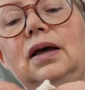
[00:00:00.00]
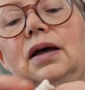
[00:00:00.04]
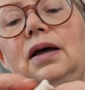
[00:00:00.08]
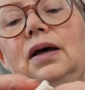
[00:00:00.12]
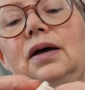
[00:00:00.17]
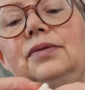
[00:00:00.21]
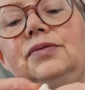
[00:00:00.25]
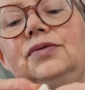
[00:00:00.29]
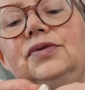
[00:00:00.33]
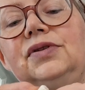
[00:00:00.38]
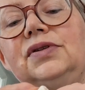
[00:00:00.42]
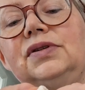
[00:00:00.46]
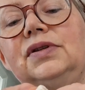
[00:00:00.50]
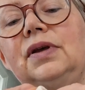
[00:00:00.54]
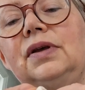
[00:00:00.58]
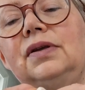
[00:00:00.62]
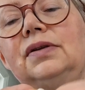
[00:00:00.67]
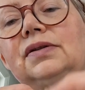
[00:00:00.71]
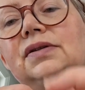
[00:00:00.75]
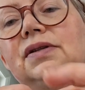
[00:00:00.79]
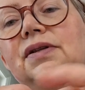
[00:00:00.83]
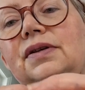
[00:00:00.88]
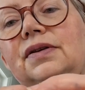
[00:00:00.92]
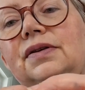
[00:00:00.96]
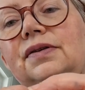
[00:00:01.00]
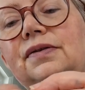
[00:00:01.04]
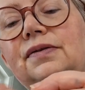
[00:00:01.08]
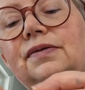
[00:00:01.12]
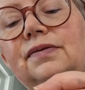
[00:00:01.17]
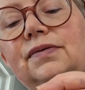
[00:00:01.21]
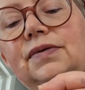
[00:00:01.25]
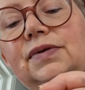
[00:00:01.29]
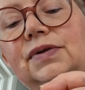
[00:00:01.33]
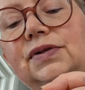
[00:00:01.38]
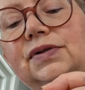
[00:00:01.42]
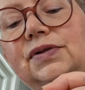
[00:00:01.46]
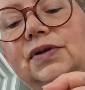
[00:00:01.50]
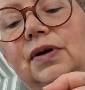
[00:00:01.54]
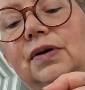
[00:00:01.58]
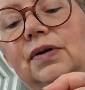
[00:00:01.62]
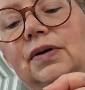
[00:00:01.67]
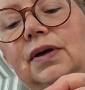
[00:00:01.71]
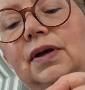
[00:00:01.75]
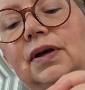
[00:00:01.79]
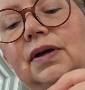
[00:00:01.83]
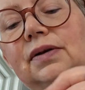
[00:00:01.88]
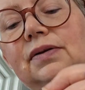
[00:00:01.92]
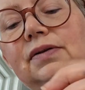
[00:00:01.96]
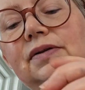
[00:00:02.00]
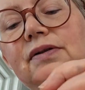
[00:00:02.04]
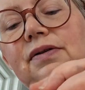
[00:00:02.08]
I'm just going to show you how